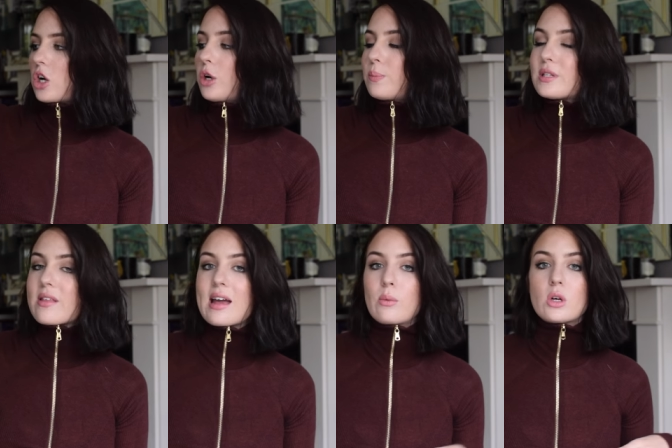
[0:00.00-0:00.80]
up so
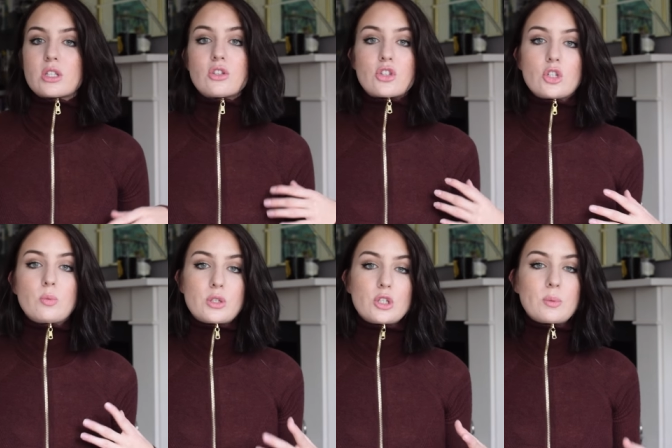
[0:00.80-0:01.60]
that it wasn't
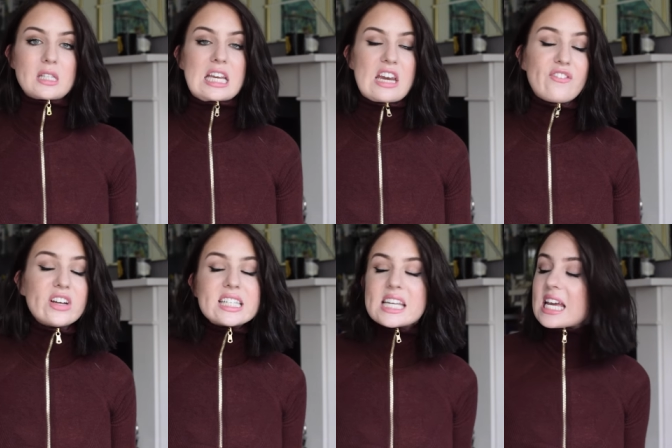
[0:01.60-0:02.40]
super, super skinny
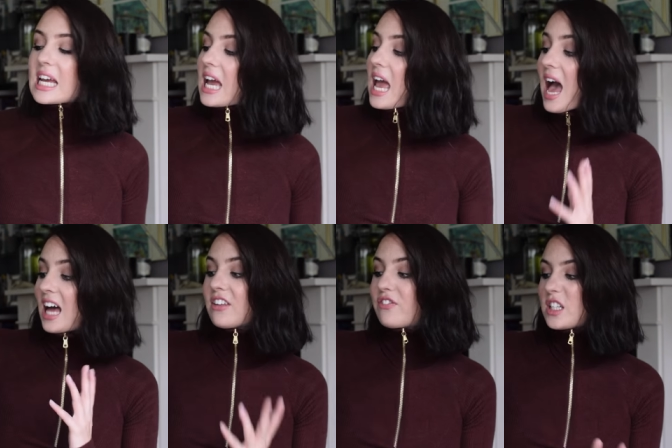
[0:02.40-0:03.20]
fitting
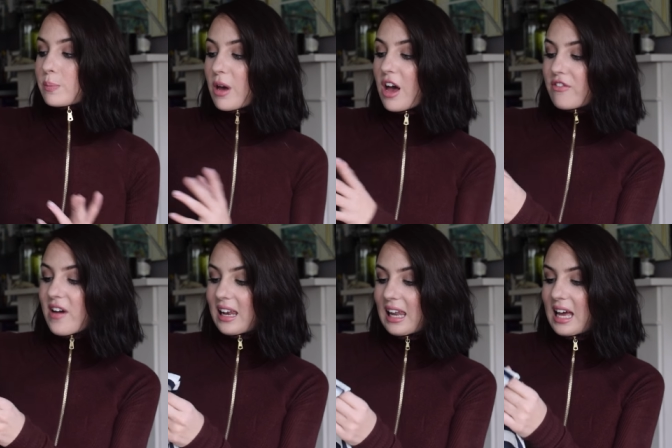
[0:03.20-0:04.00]
and it fits
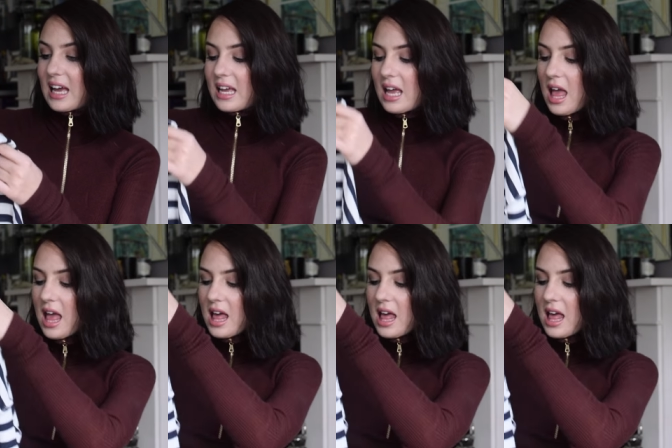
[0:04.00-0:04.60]
perfectly.